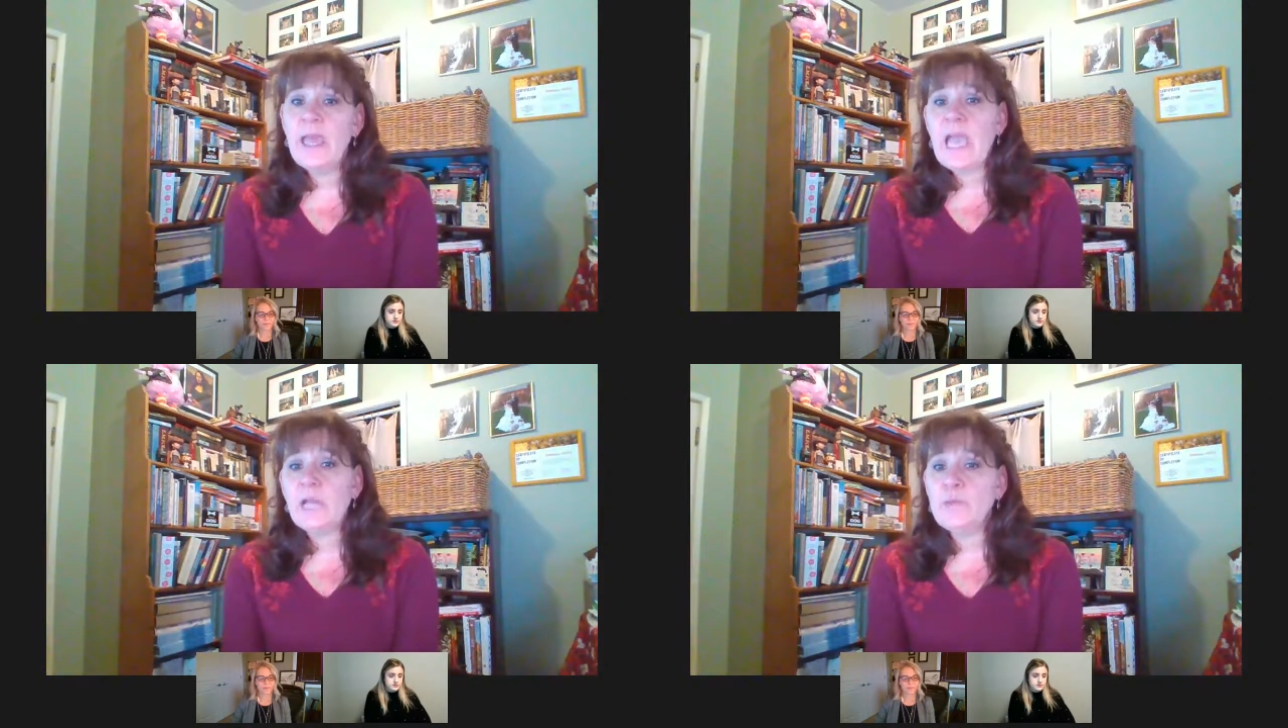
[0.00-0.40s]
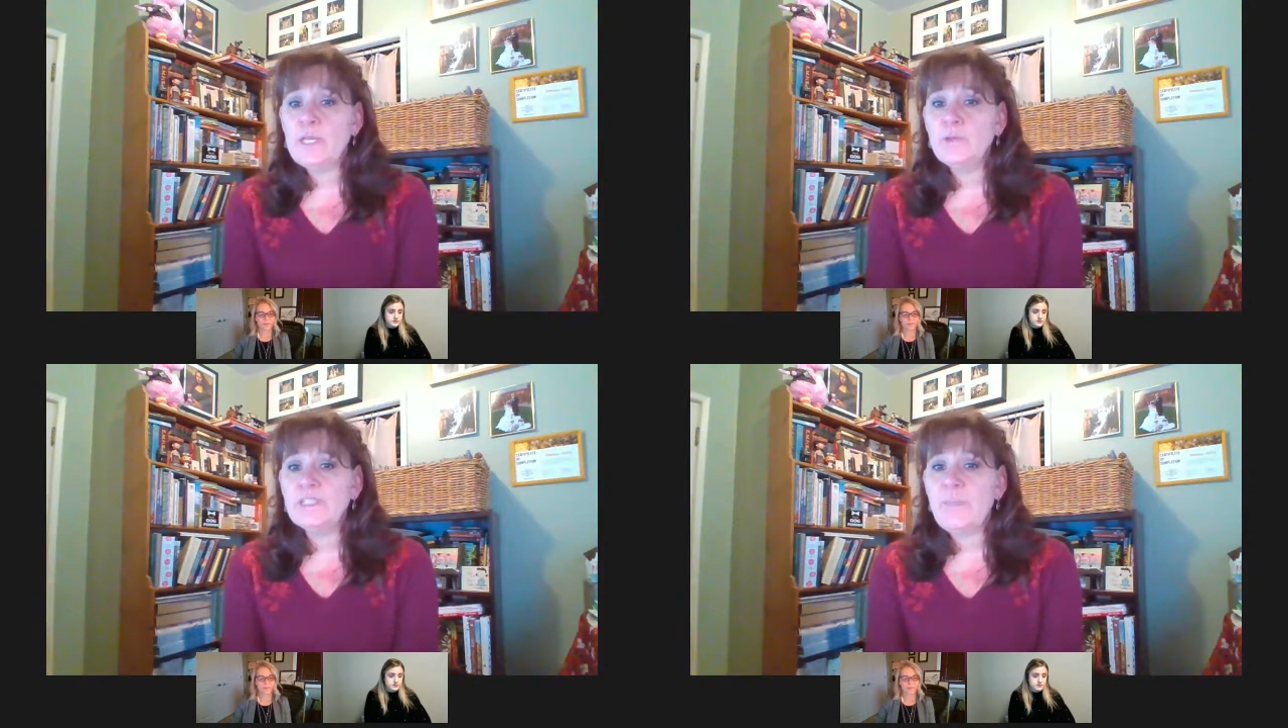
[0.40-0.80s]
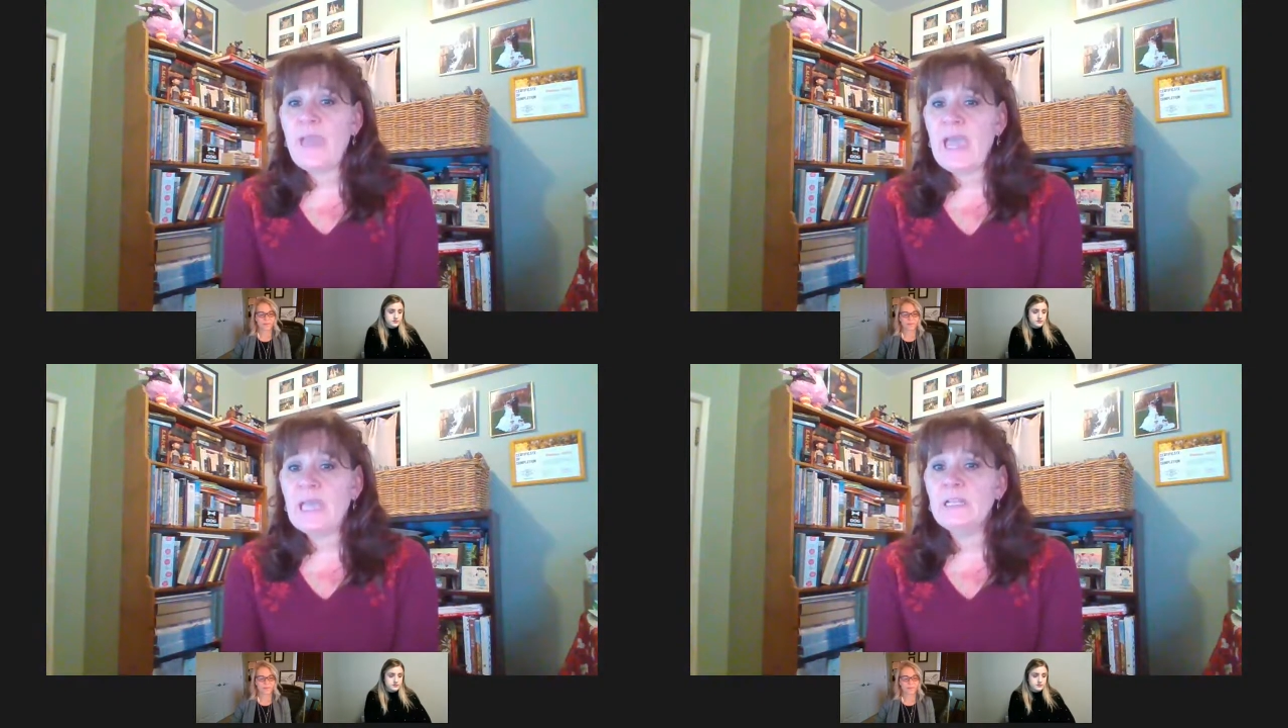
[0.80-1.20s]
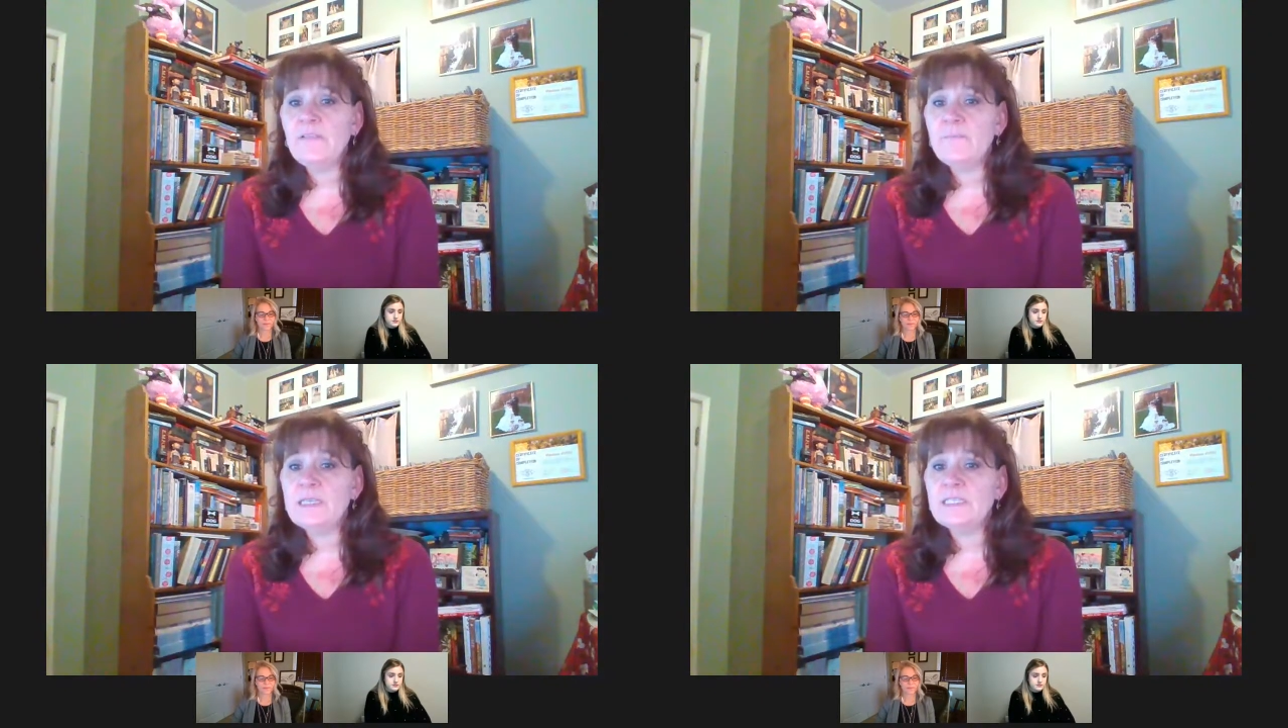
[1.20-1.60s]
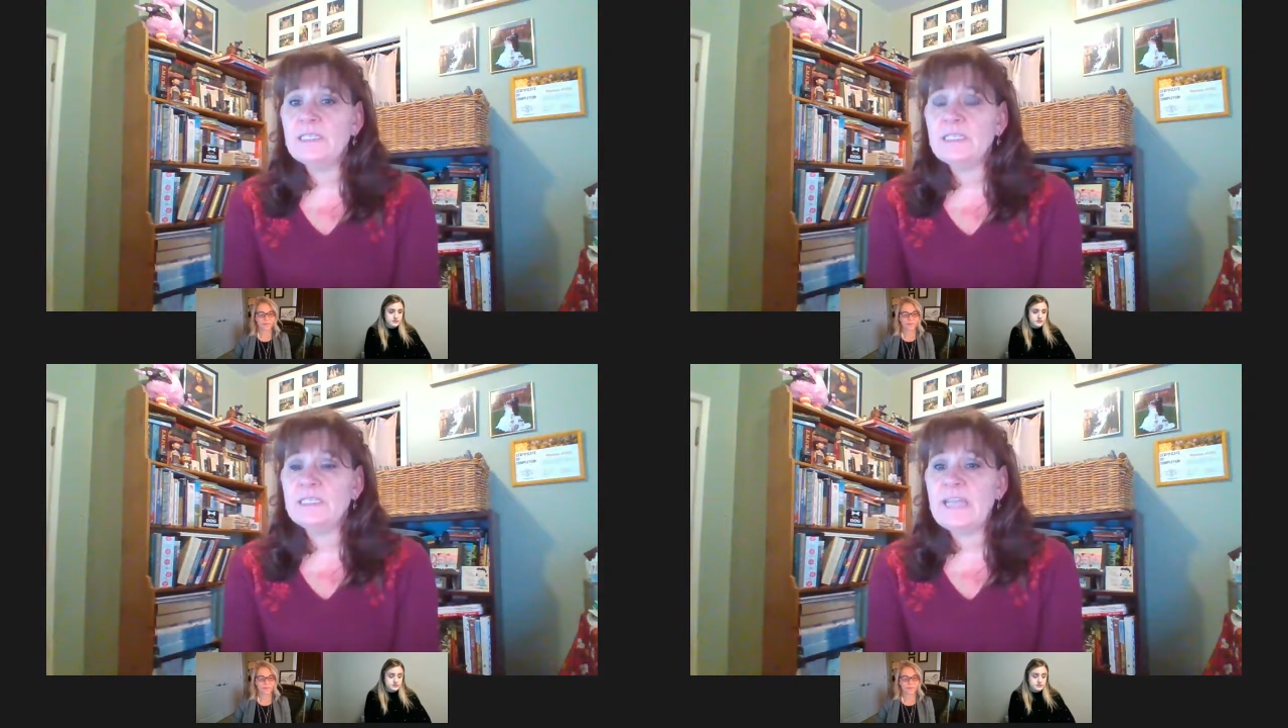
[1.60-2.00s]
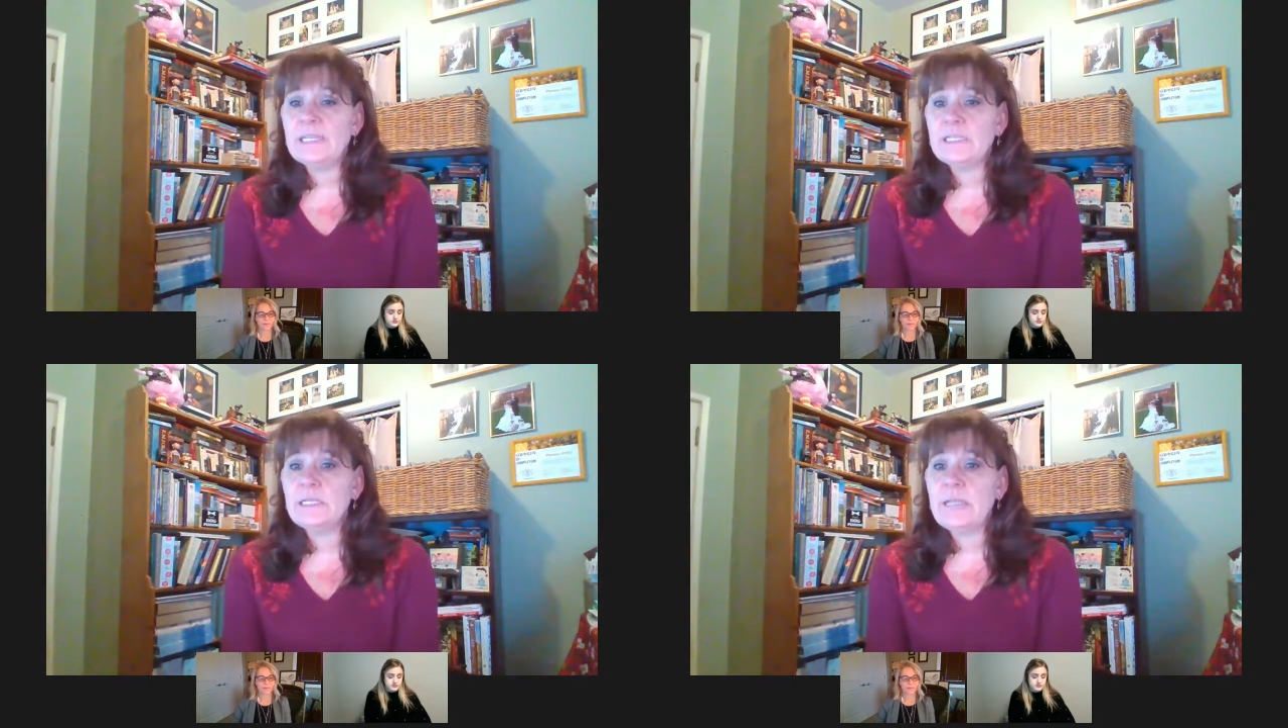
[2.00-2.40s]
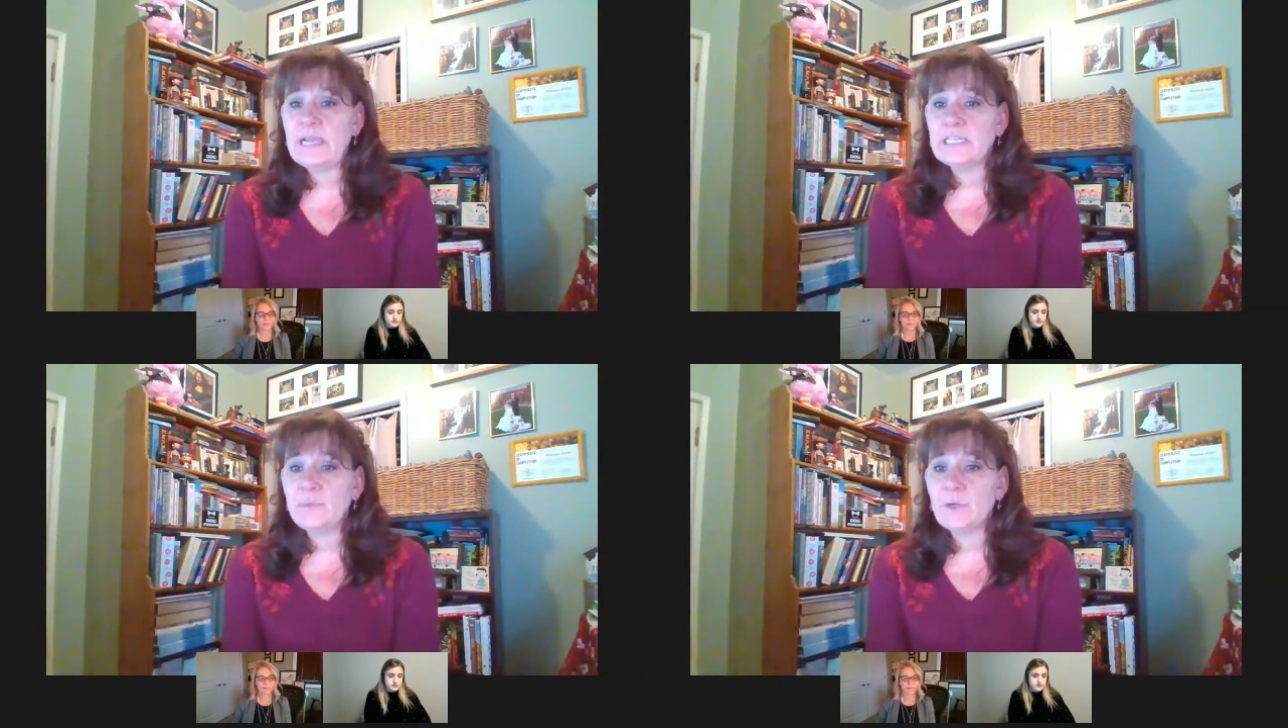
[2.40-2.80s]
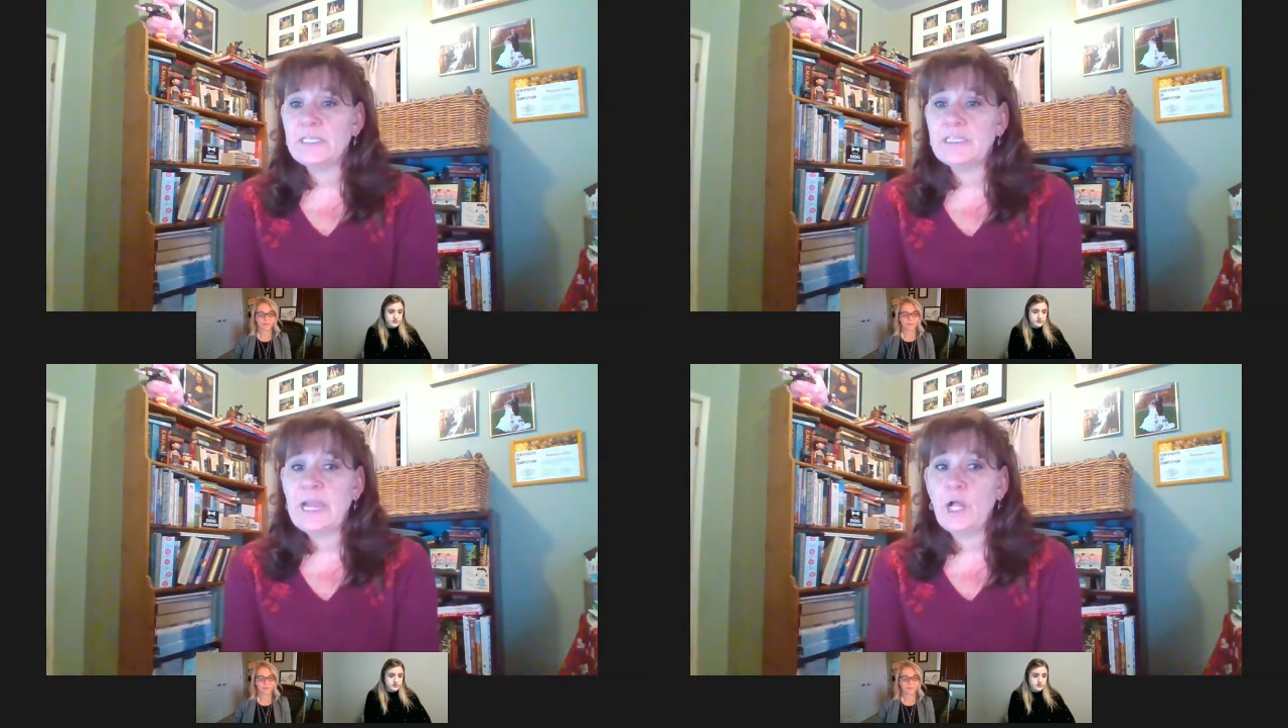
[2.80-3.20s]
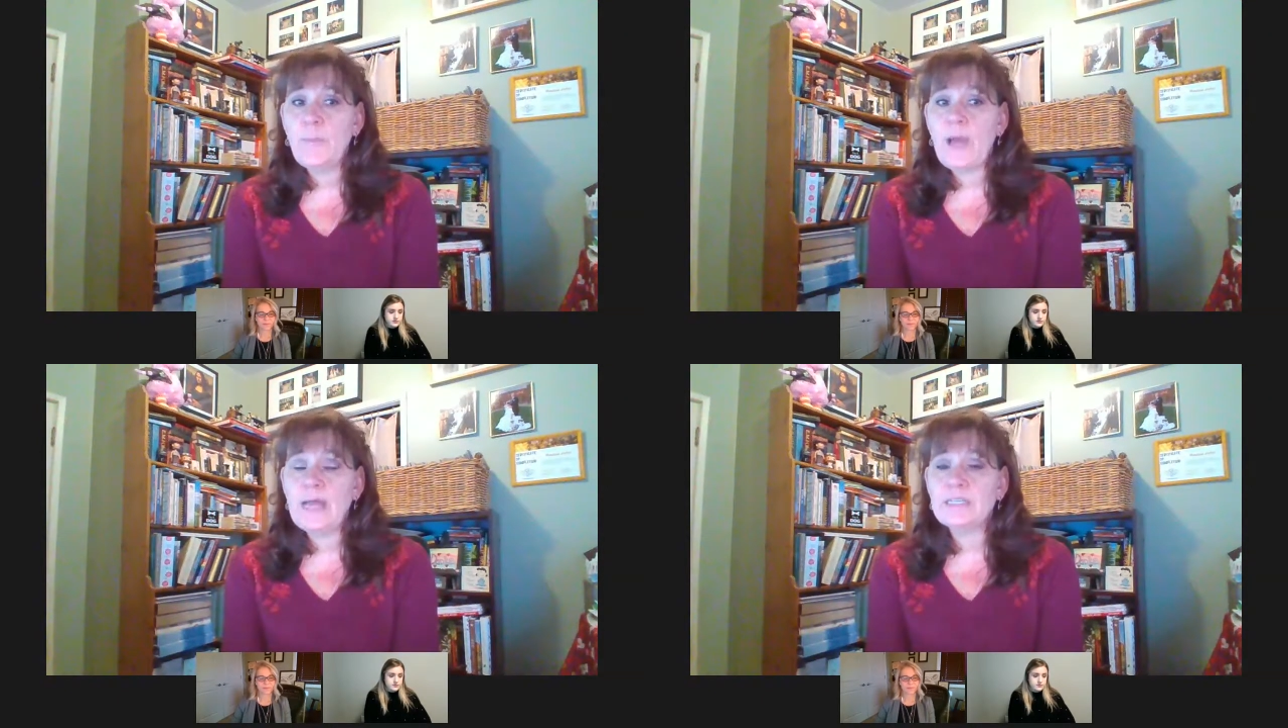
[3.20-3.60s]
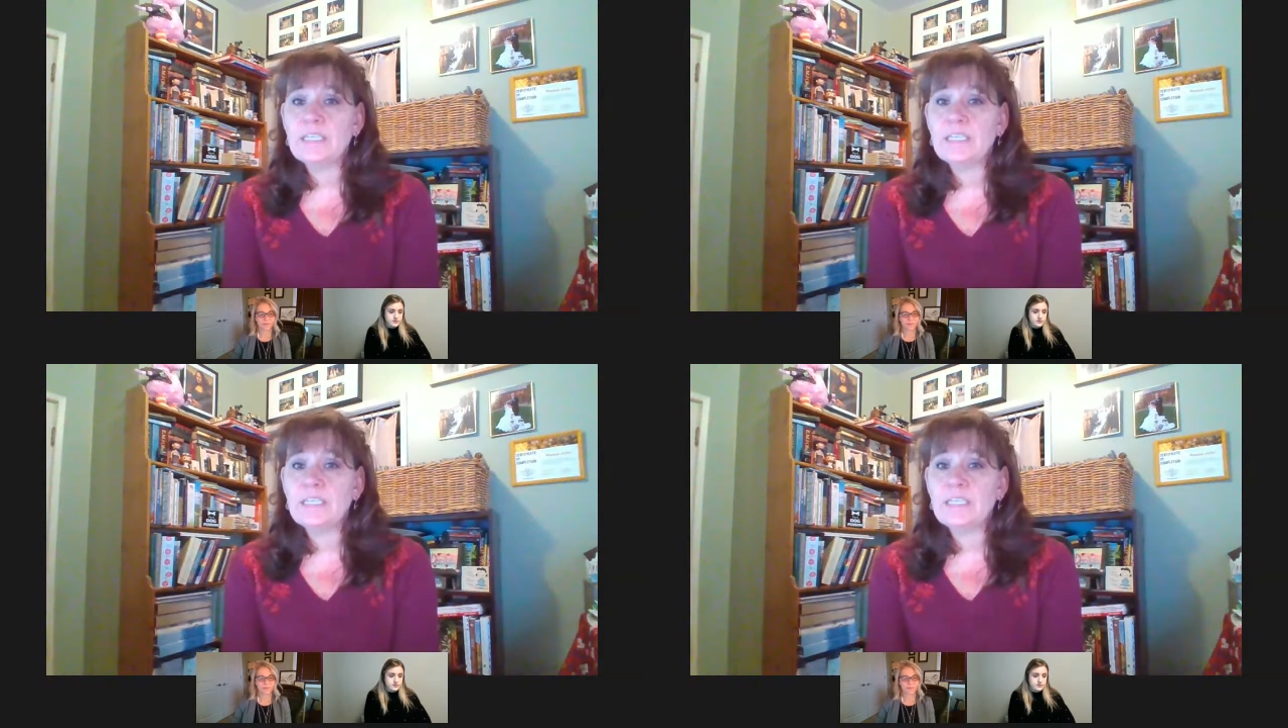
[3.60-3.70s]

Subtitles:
and we use a panel of business and technical experts to help us